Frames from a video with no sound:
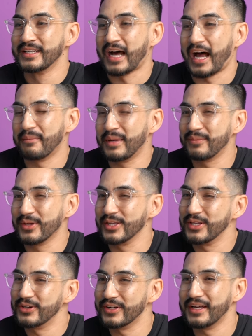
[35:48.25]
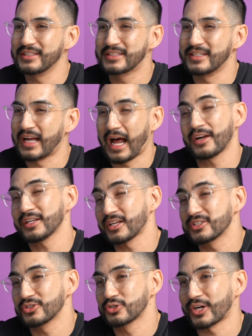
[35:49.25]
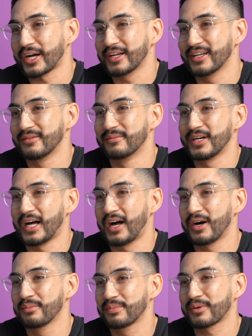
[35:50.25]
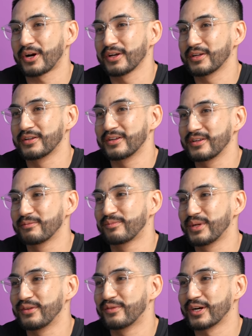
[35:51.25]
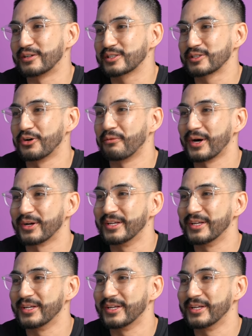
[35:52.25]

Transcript: I may be a little hesitant. I'll, I'll still try it, but I'll probably be very slow about